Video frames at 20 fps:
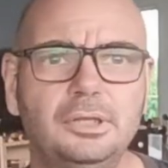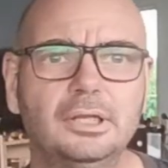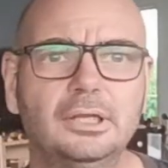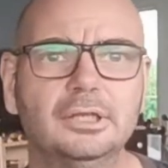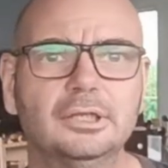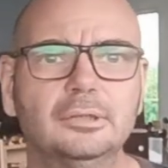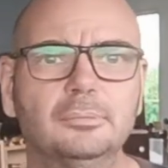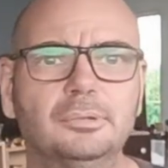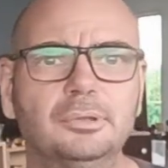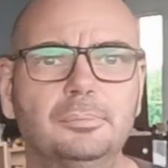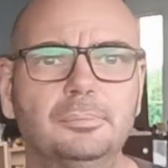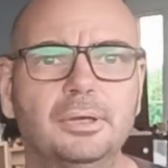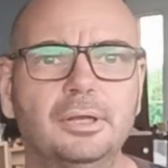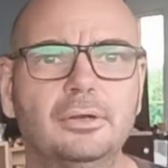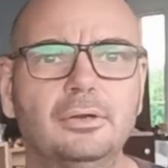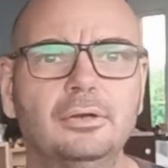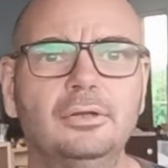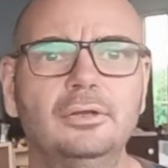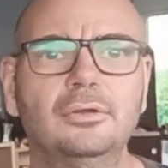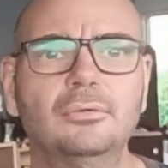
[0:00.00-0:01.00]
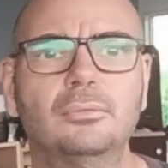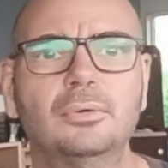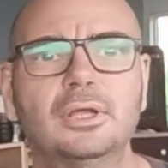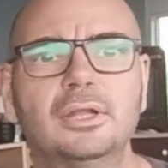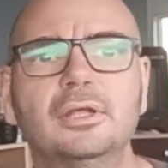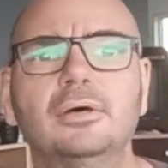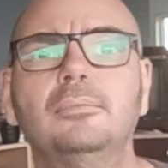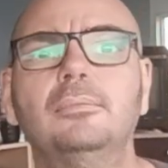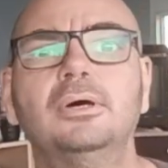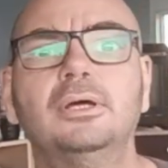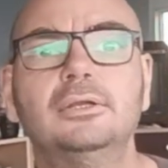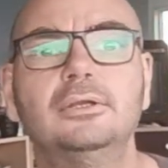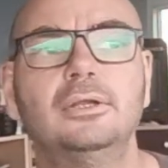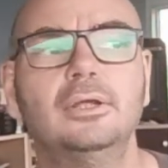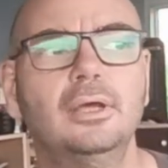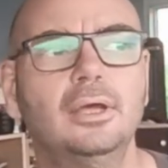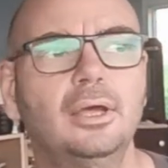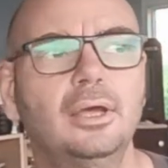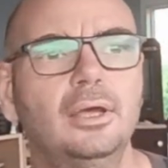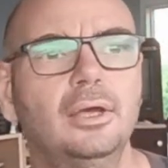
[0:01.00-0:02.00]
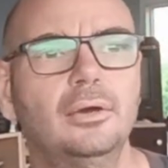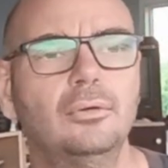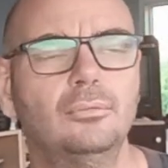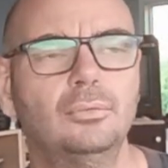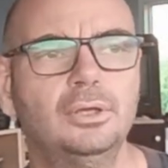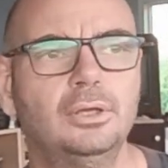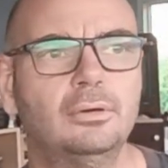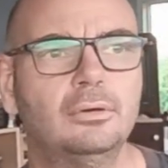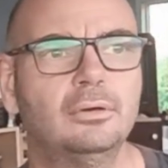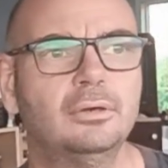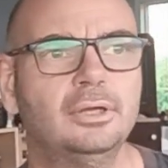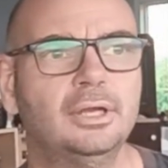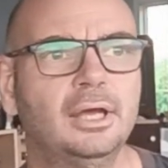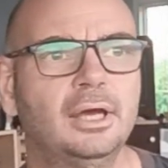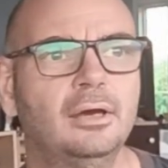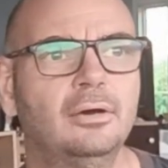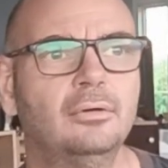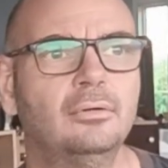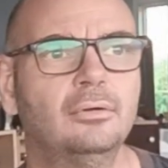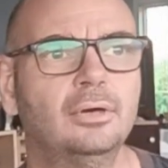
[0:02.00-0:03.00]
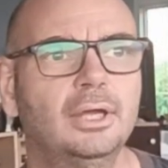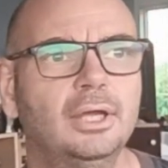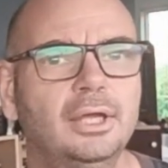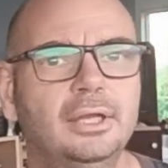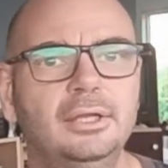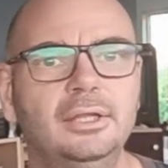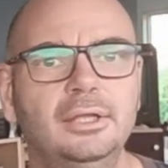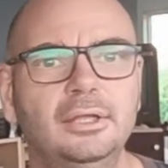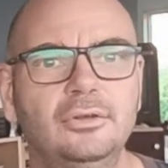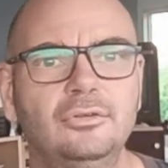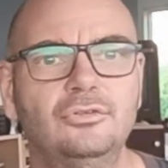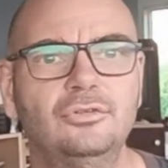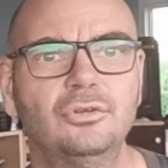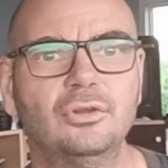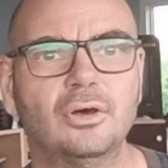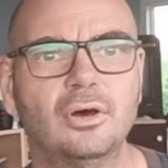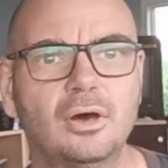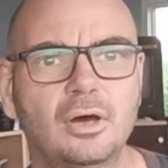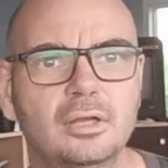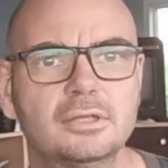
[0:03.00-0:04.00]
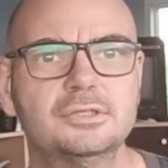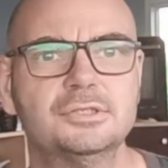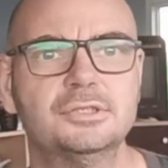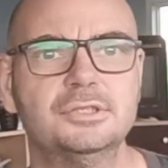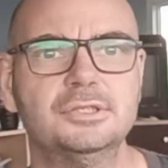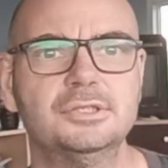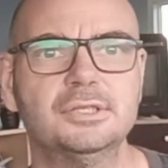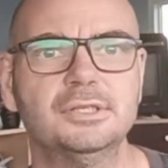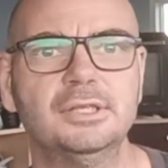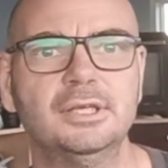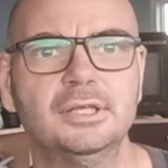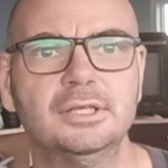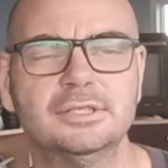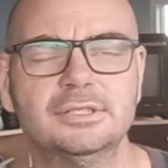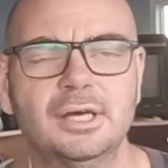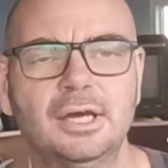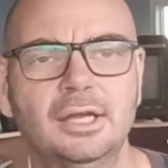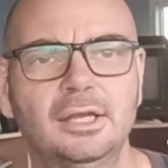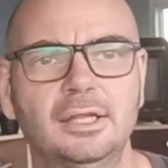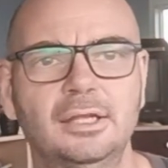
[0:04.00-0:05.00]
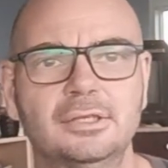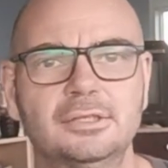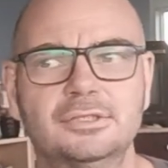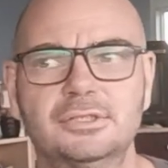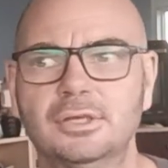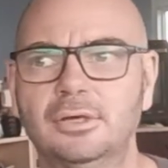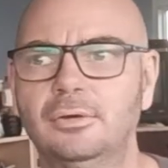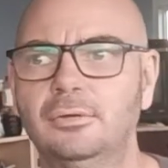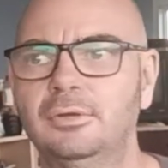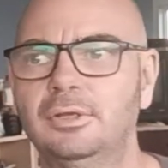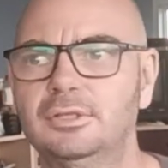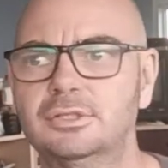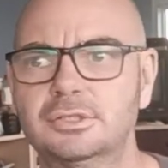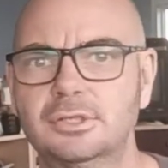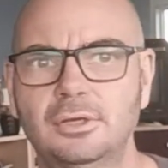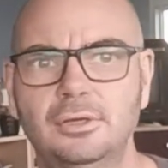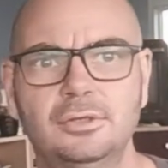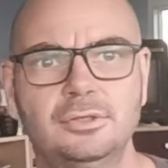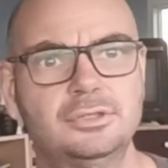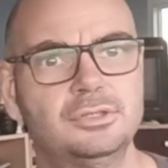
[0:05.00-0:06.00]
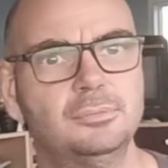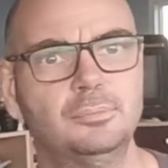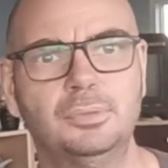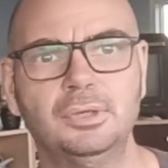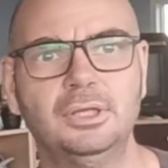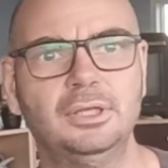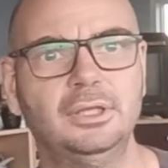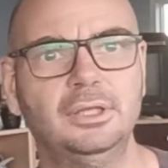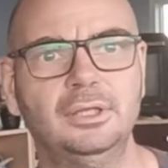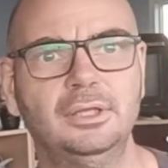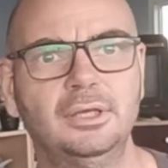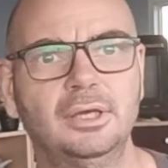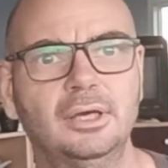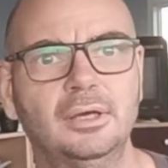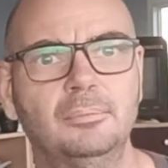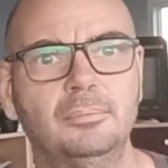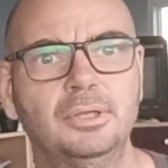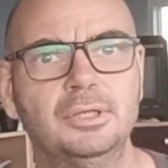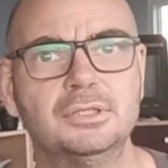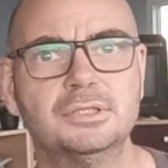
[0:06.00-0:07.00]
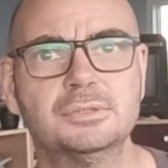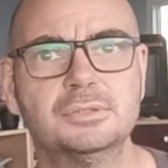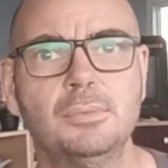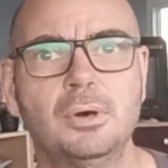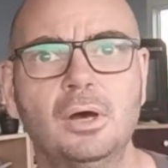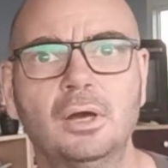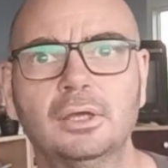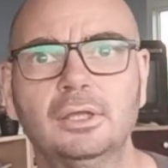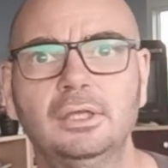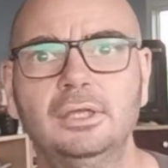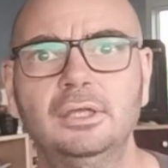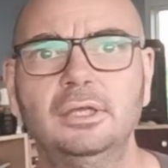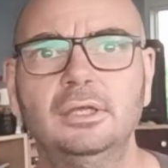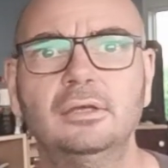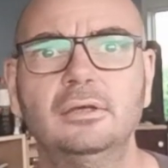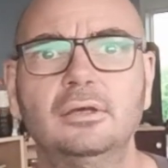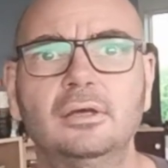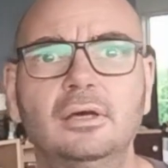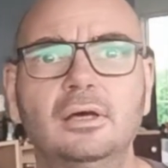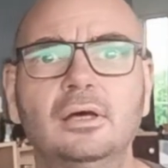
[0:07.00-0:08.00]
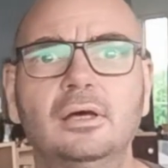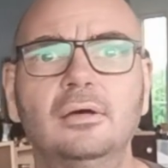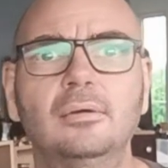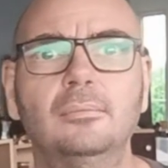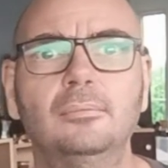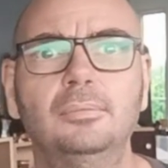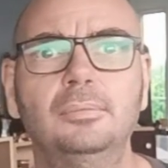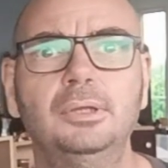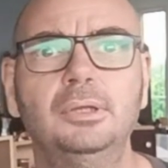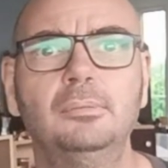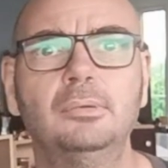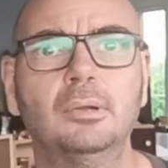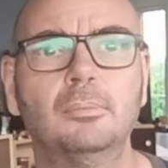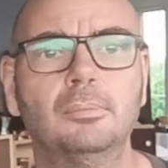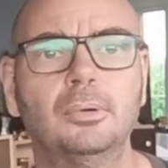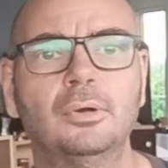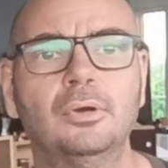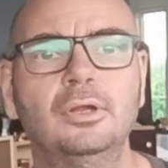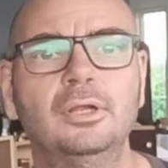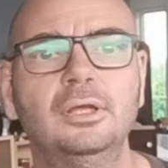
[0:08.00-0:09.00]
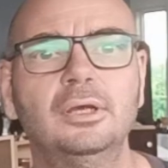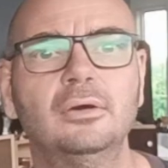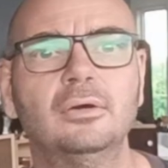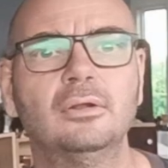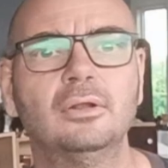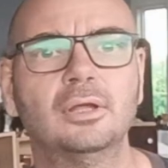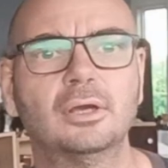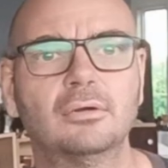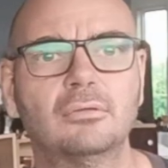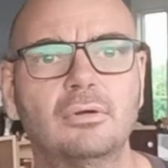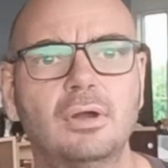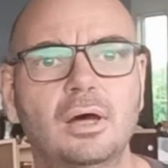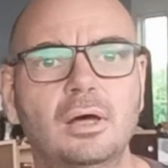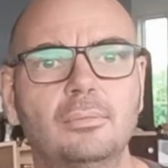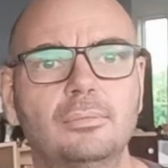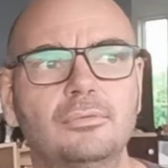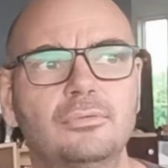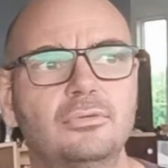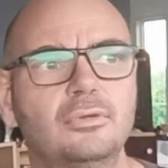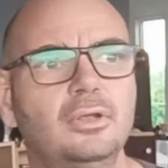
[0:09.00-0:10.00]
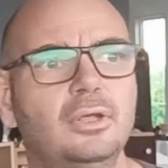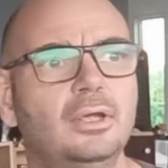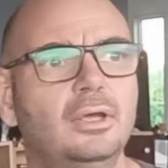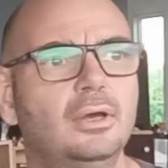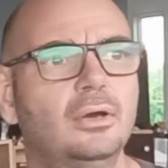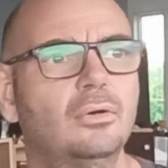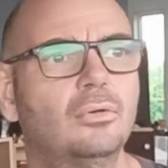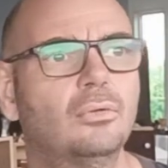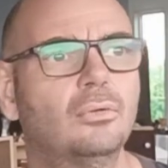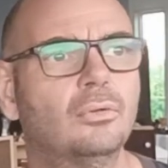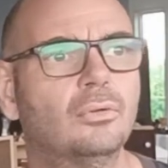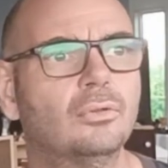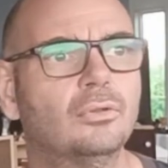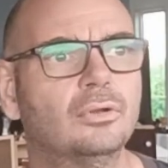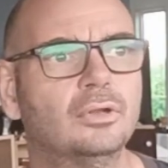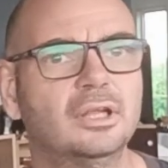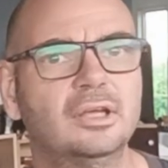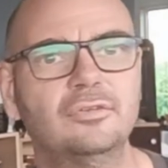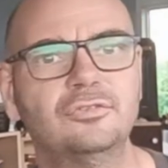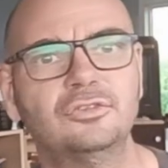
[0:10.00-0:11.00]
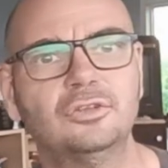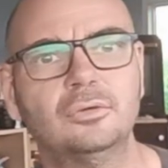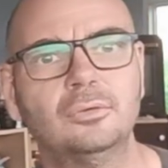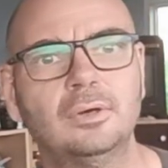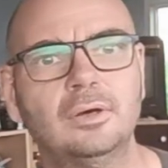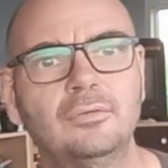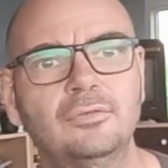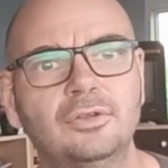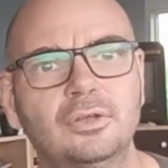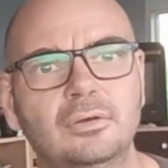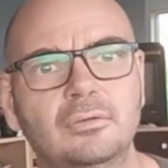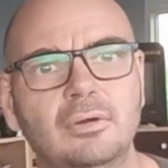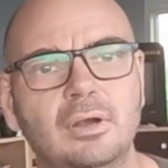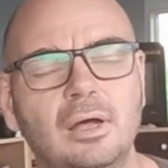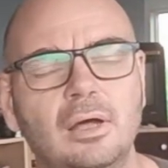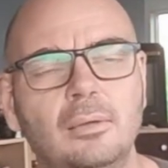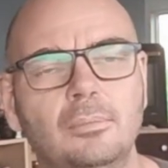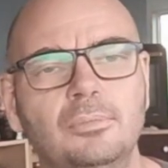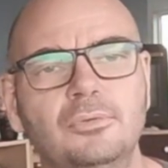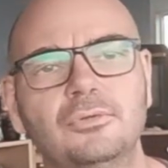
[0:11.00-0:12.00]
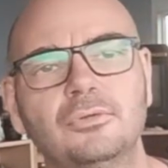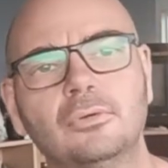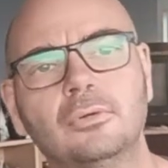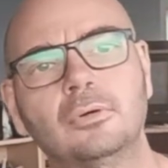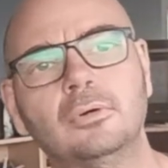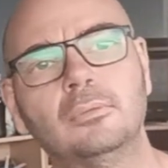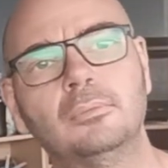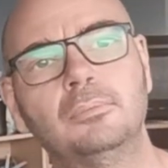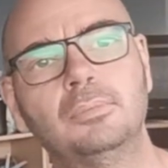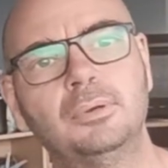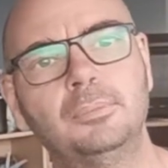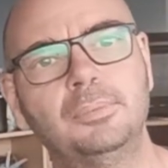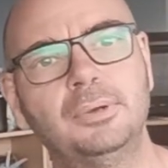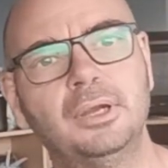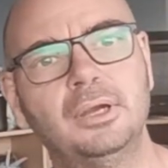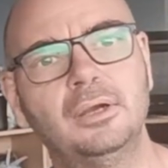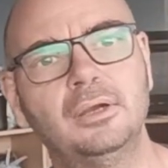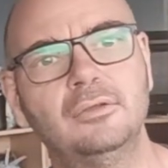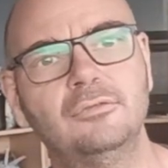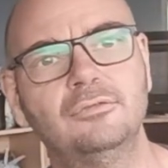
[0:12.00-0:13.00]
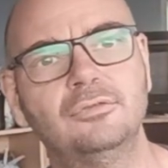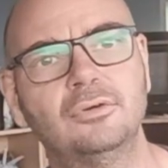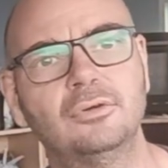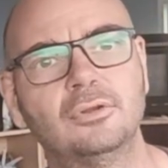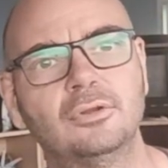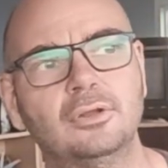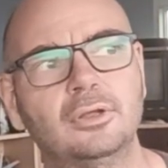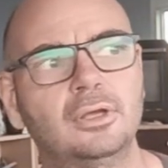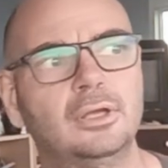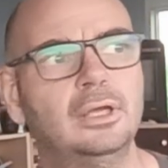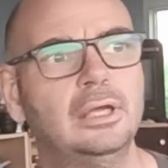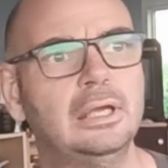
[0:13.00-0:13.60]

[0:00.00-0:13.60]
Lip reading: a little bit better in the weather, but we are now heading into the hot season here in Thailand, so it's going to be a bit smoggy. People are burning all the crops or the leftover of the crops or preparing for the